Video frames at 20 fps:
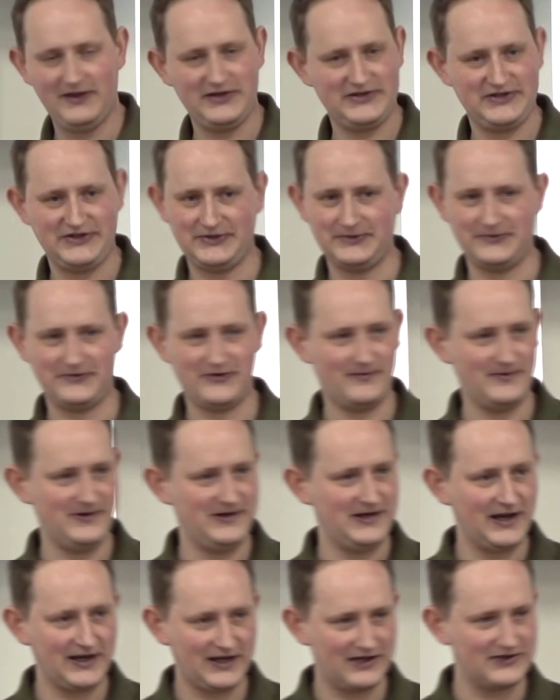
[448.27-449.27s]
This isn't for
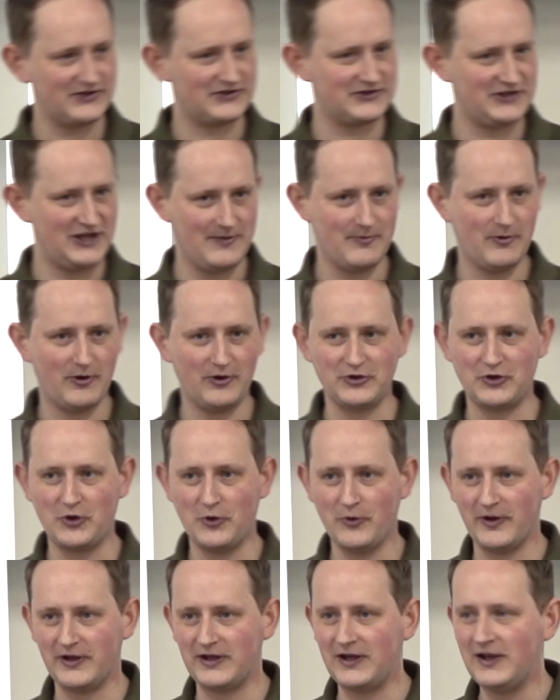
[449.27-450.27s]
me. I can just keep on
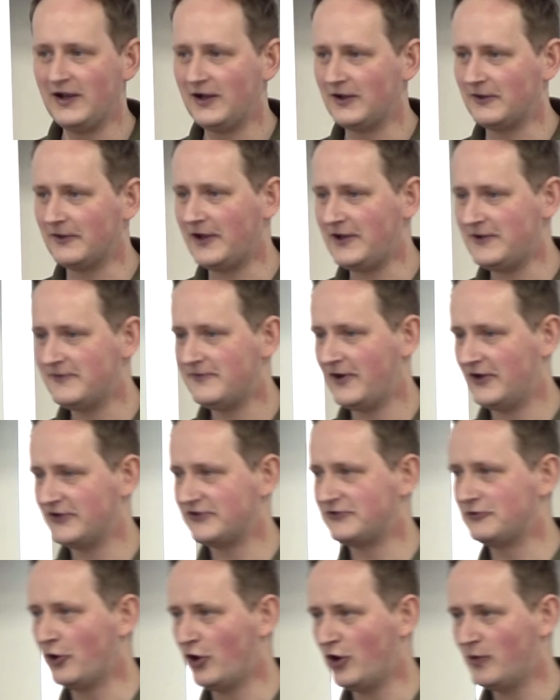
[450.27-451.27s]
going. Life
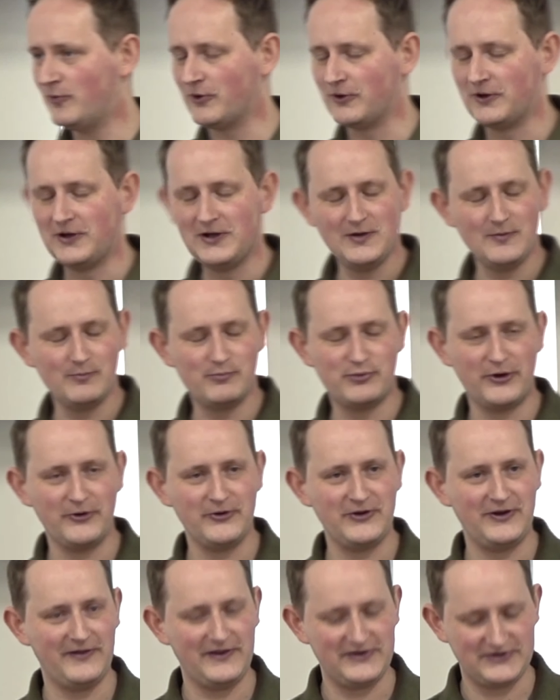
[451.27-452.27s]
as normal.
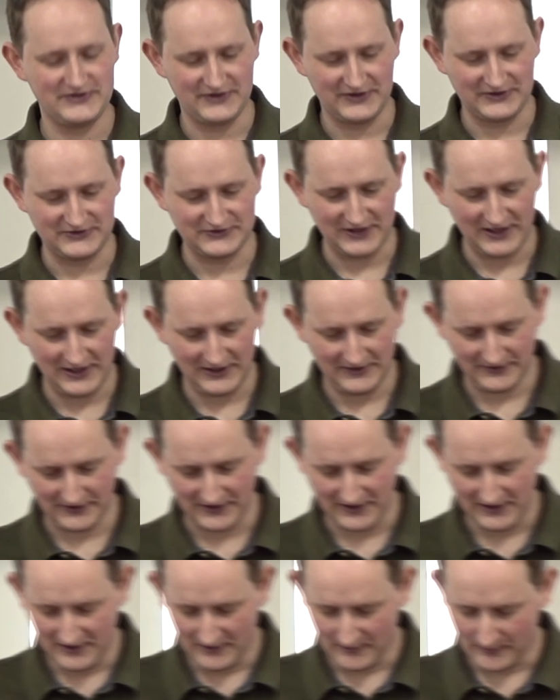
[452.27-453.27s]
Brilliant. This is
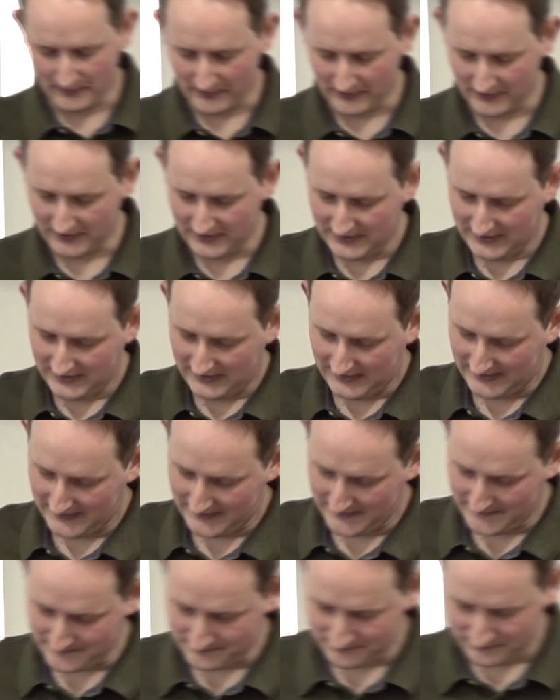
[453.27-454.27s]
exactly what,
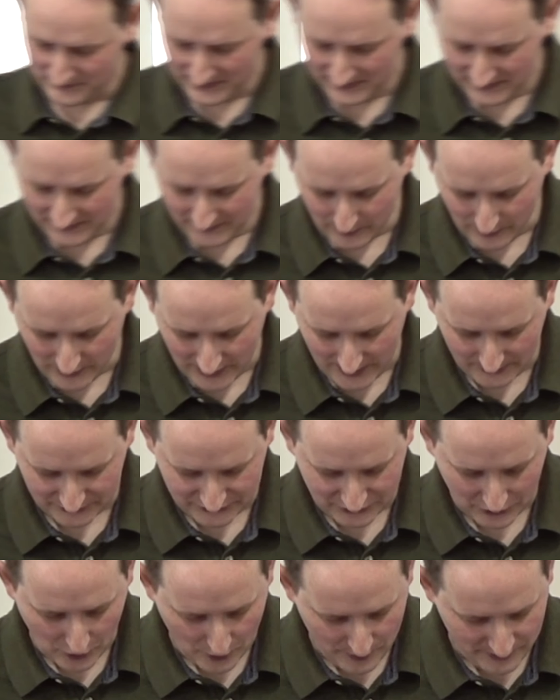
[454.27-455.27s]
um, what I
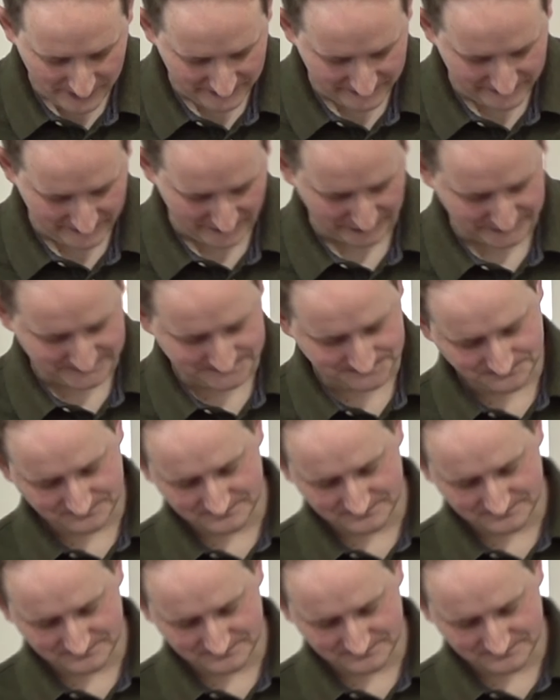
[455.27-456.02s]
was hoping for.